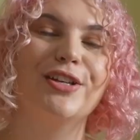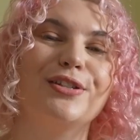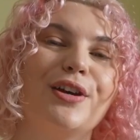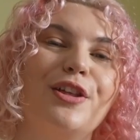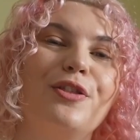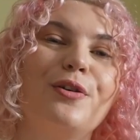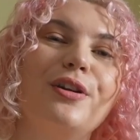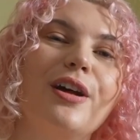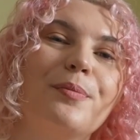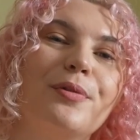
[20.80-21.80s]
So I
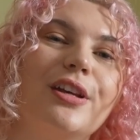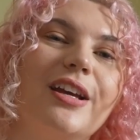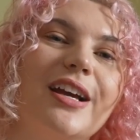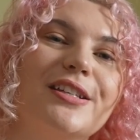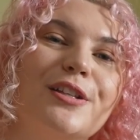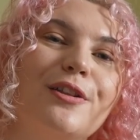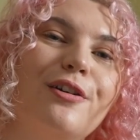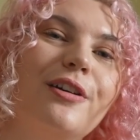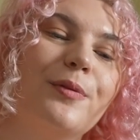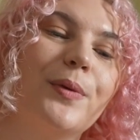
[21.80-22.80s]
thought I'll bring you guys
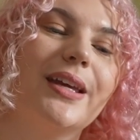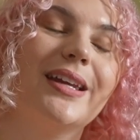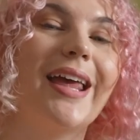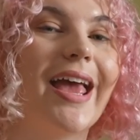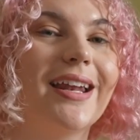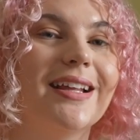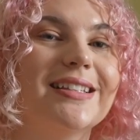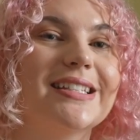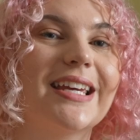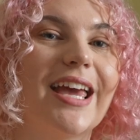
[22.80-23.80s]
along and we can
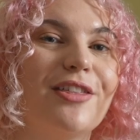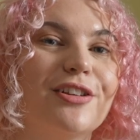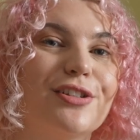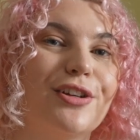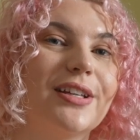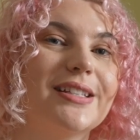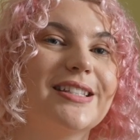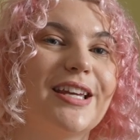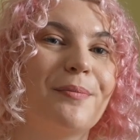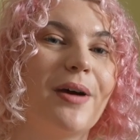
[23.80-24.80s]
edit together so you can
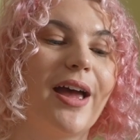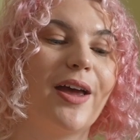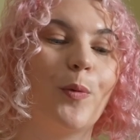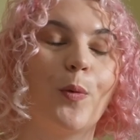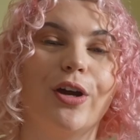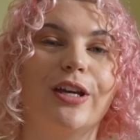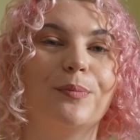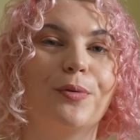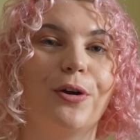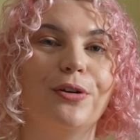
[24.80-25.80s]
see my work
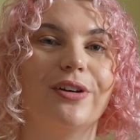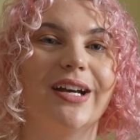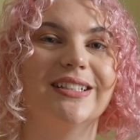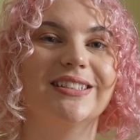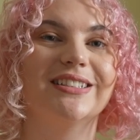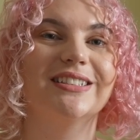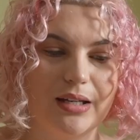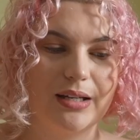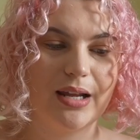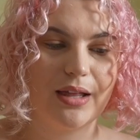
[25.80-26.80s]
in progress.
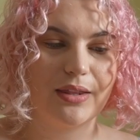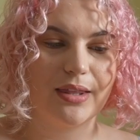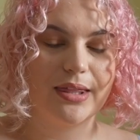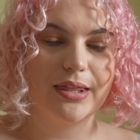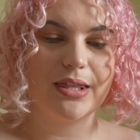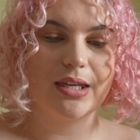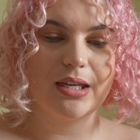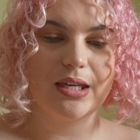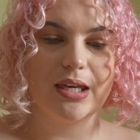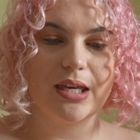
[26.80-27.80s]
Now the
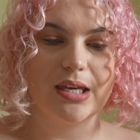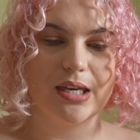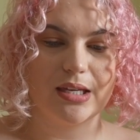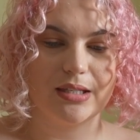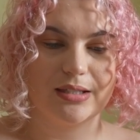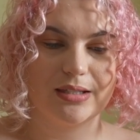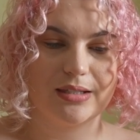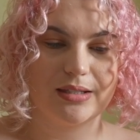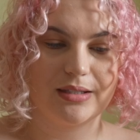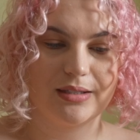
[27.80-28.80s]
thing
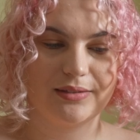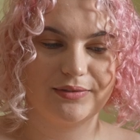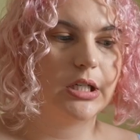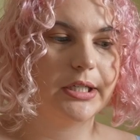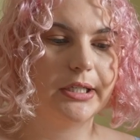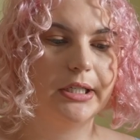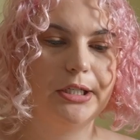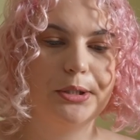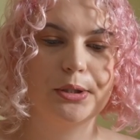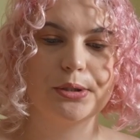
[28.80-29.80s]
is, I
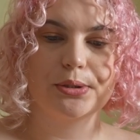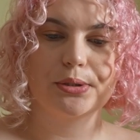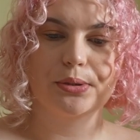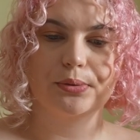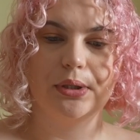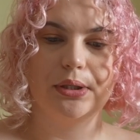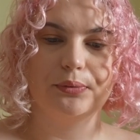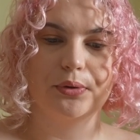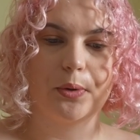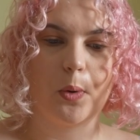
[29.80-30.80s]
need the screen
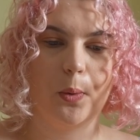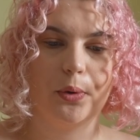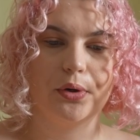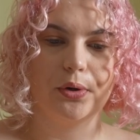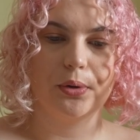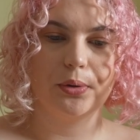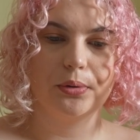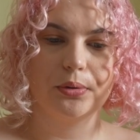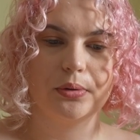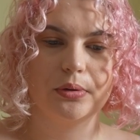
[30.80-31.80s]

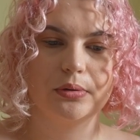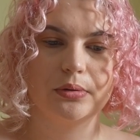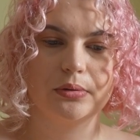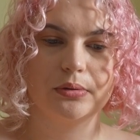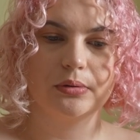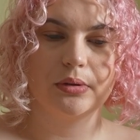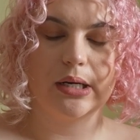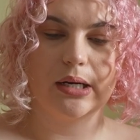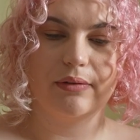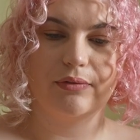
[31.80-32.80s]
recorder
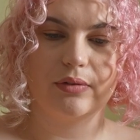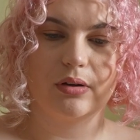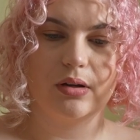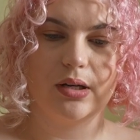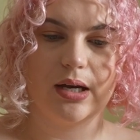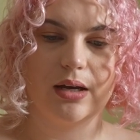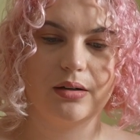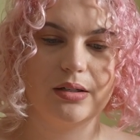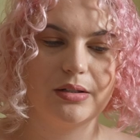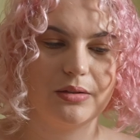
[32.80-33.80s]
and I forgot
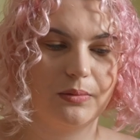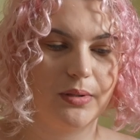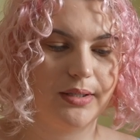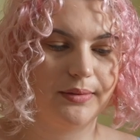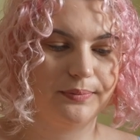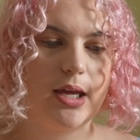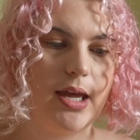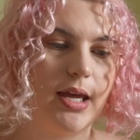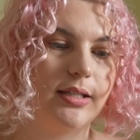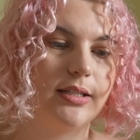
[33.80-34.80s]
how to do it.
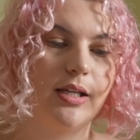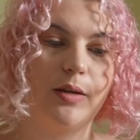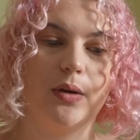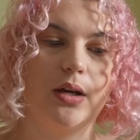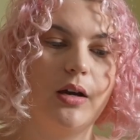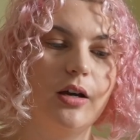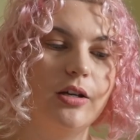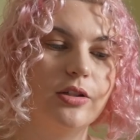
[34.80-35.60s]
And here we are.